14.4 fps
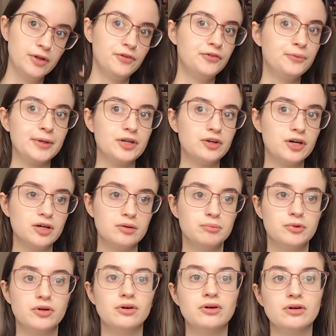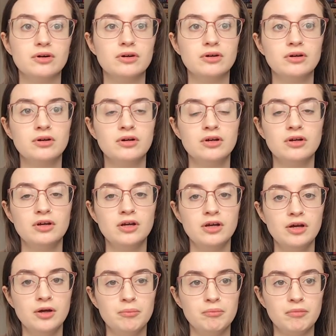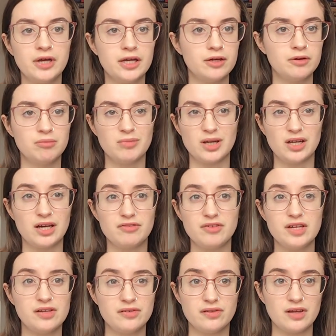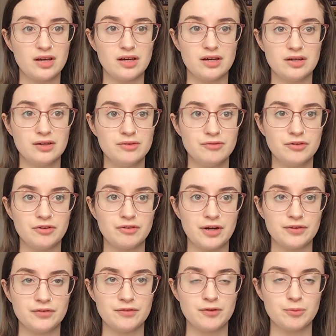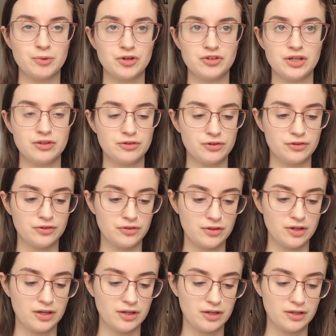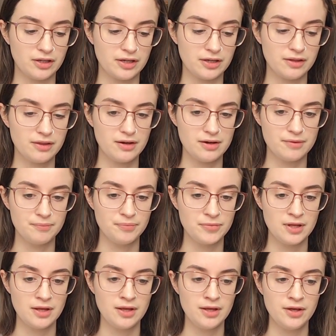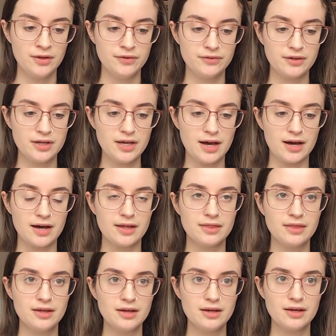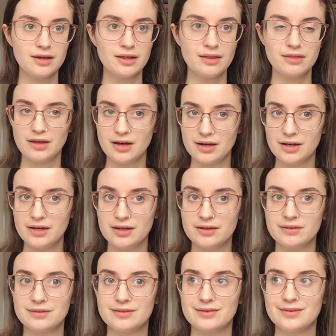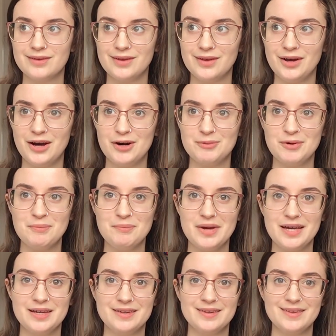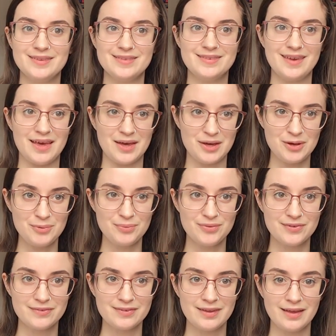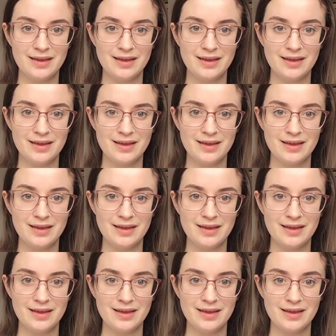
speed up or make my life easier for the rest of the project or something like that. So yeah, I think that are my main tips.